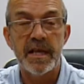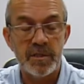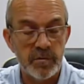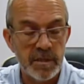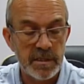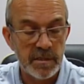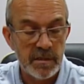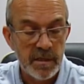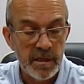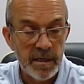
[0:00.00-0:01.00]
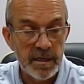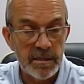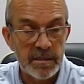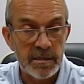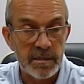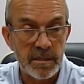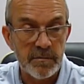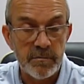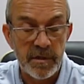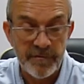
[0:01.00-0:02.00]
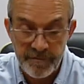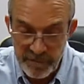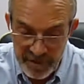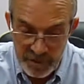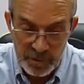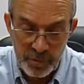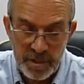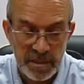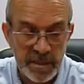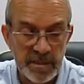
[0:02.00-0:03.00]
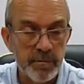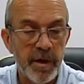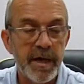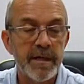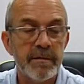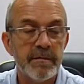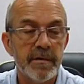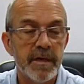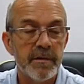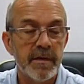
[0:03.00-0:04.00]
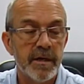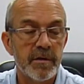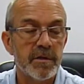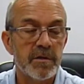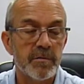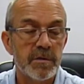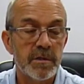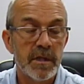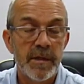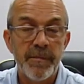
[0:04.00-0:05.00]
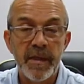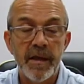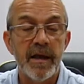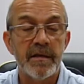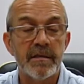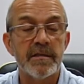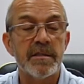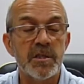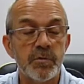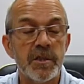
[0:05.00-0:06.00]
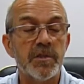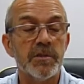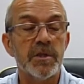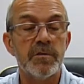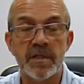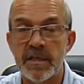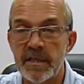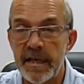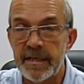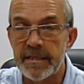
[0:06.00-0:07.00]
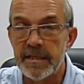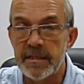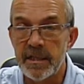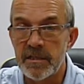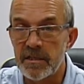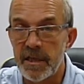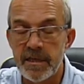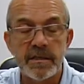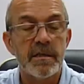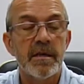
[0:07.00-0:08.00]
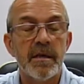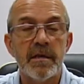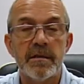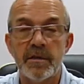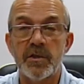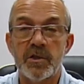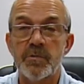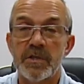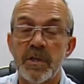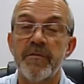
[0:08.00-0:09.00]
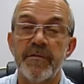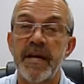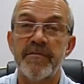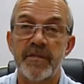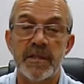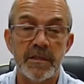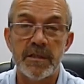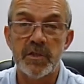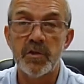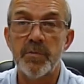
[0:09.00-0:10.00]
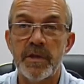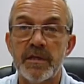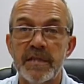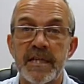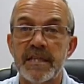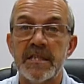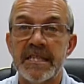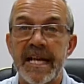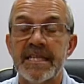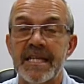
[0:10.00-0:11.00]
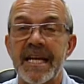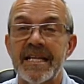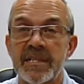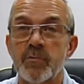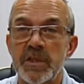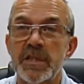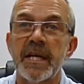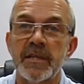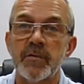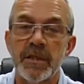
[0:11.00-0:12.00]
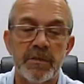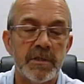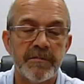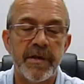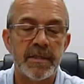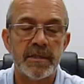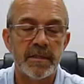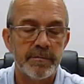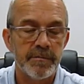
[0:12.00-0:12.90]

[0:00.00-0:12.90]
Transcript: the actuator is very much appreciated by our customers, and since we introduced the LED status light, the customers love that facility too, because they can see at a glance which actuator is affected.